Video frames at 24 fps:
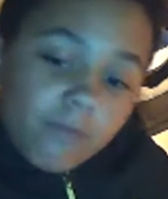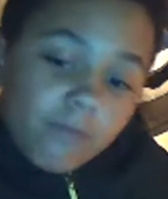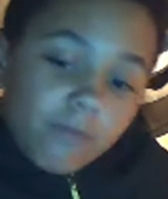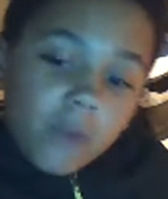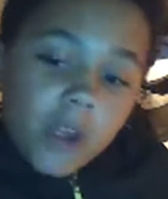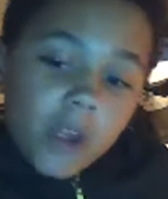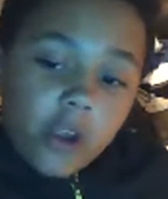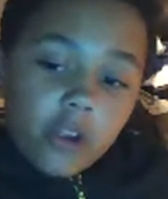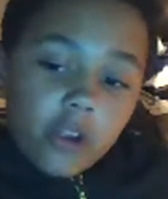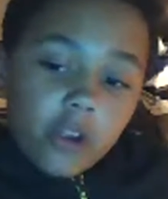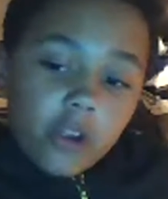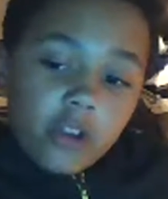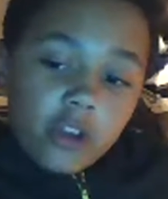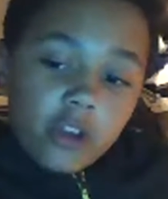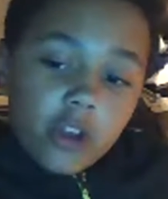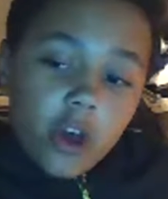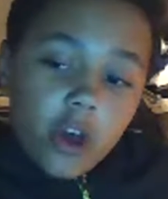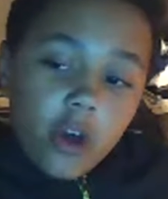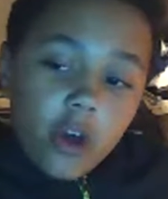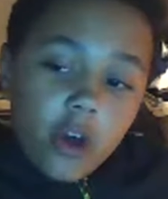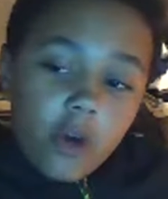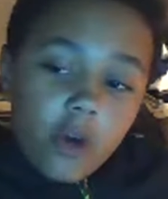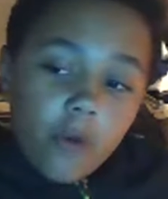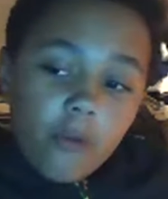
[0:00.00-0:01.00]
Here you
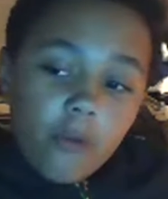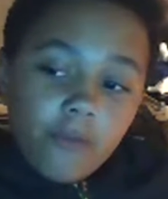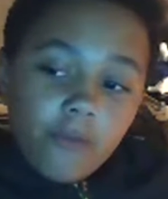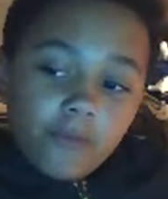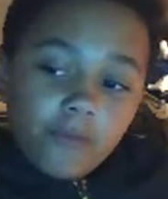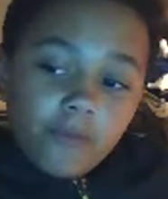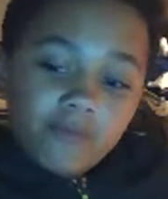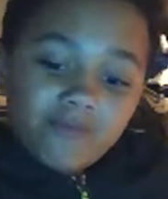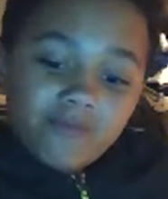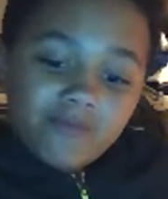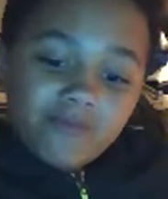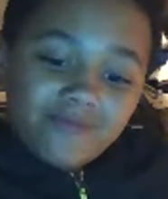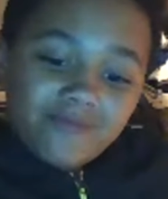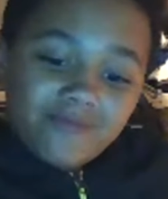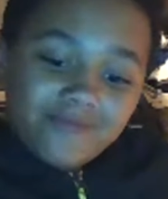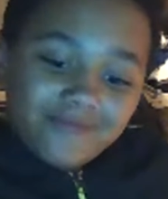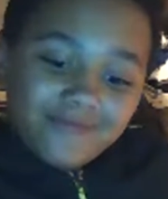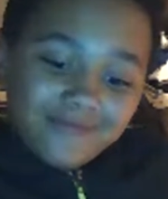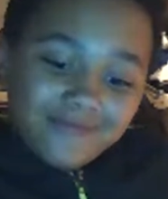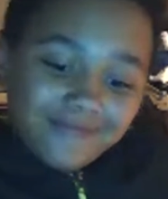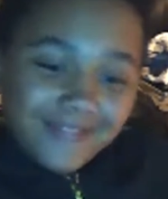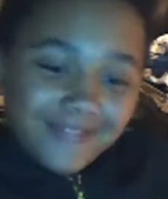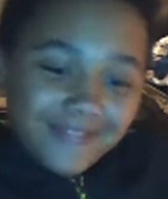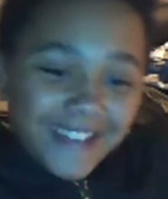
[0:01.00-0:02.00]
go.
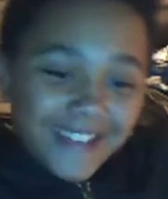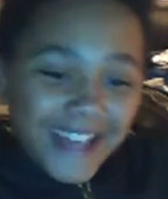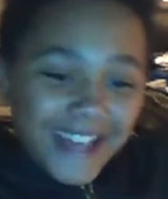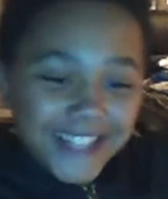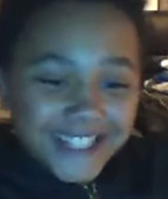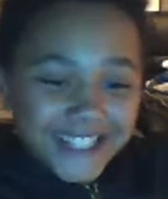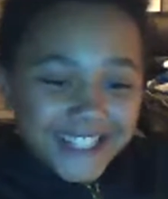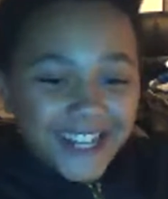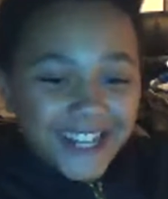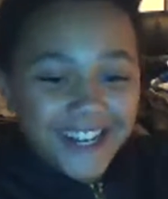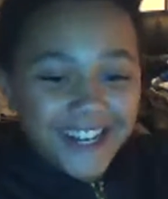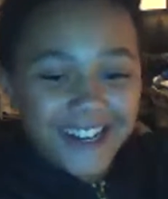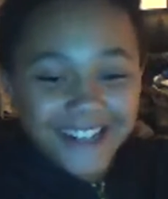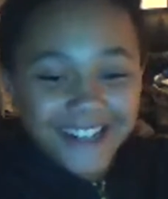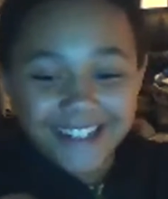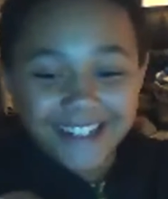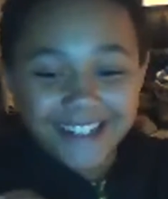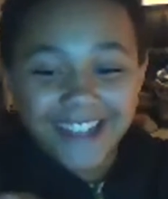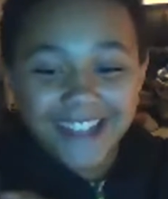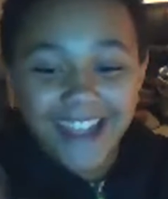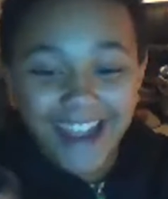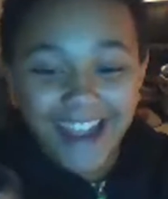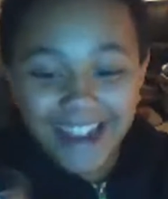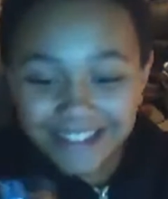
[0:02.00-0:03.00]
That's cotton
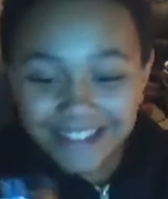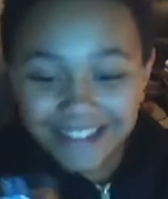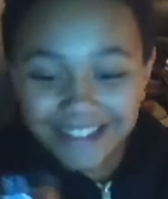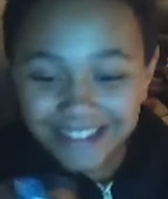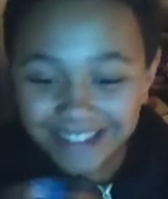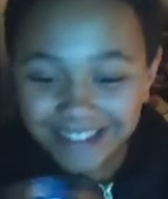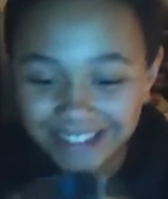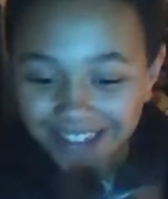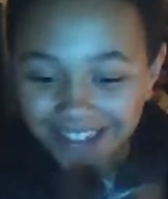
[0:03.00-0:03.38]
candy